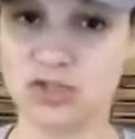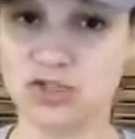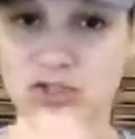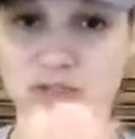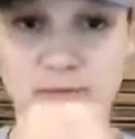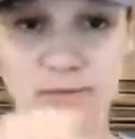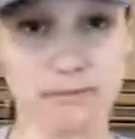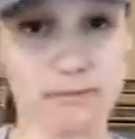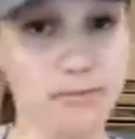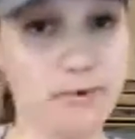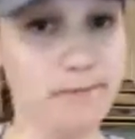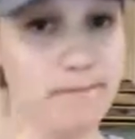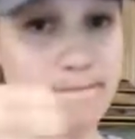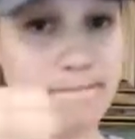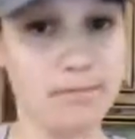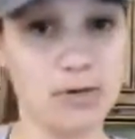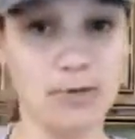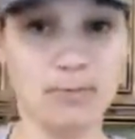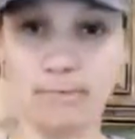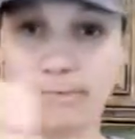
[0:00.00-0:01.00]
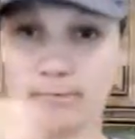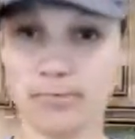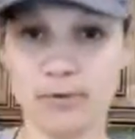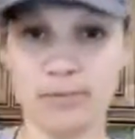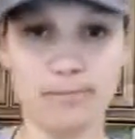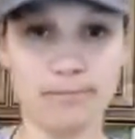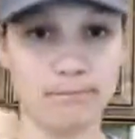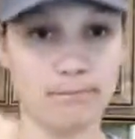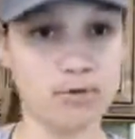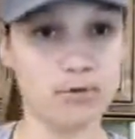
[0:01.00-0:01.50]
Just boop, boop,
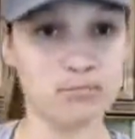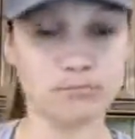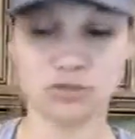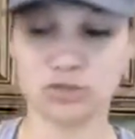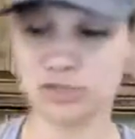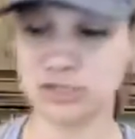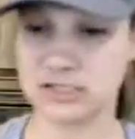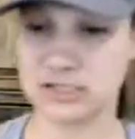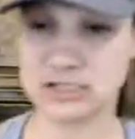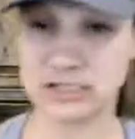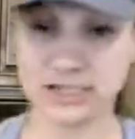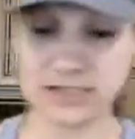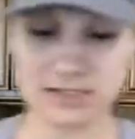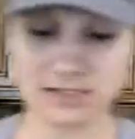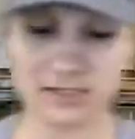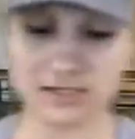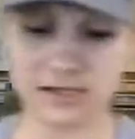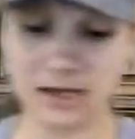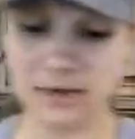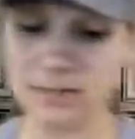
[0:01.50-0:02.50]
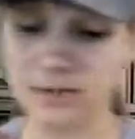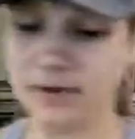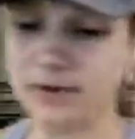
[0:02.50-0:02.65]
boop, boop, just sliced it up.